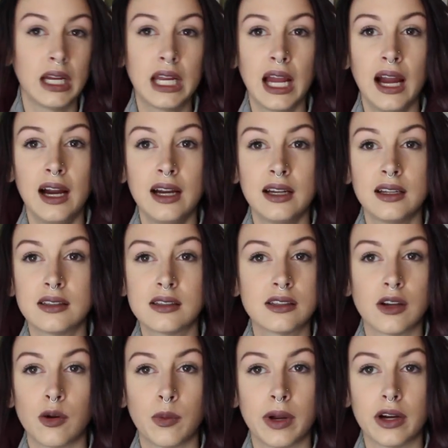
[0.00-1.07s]
cat is
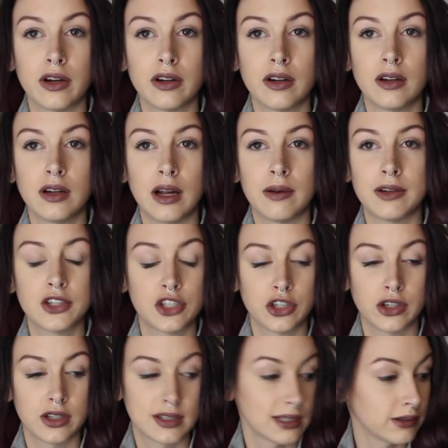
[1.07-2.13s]
so weird. I wish
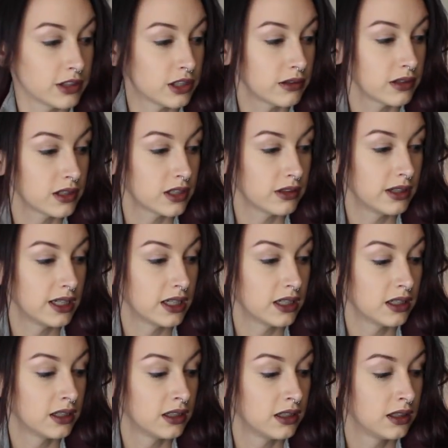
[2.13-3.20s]
you could see what she was doing.